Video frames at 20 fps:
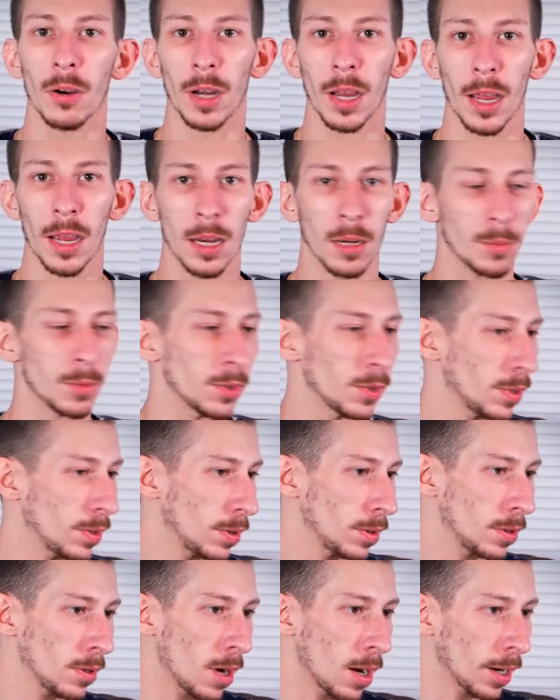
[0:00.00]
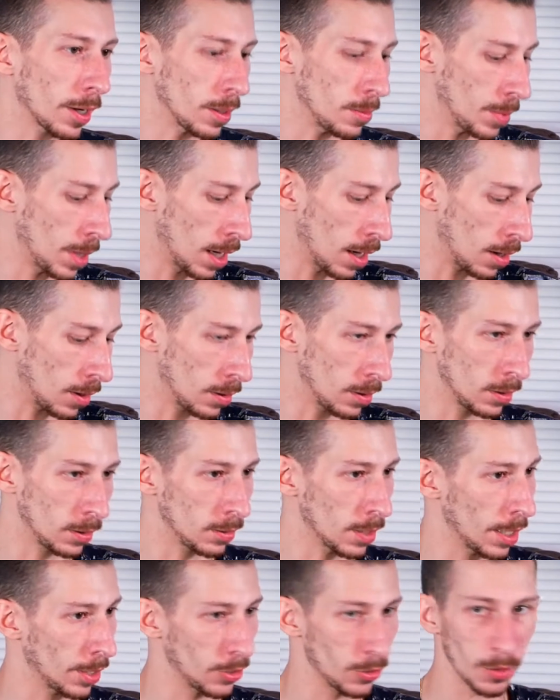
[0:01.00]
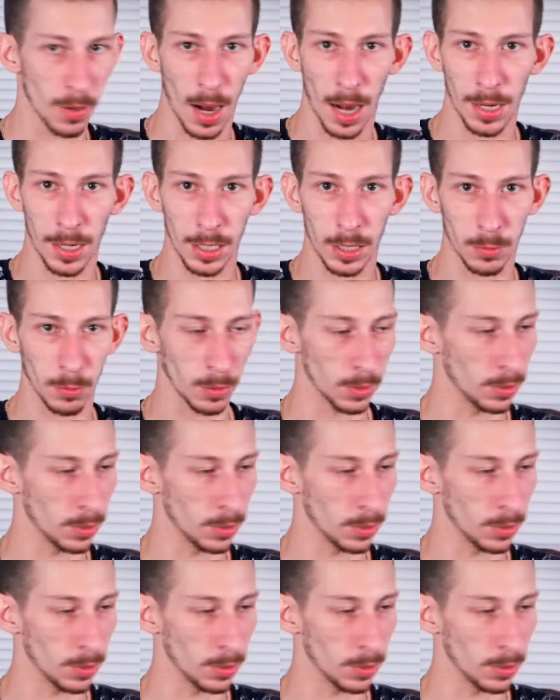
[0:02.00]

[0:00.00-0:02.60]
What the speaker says: games, talking about electronics. We'll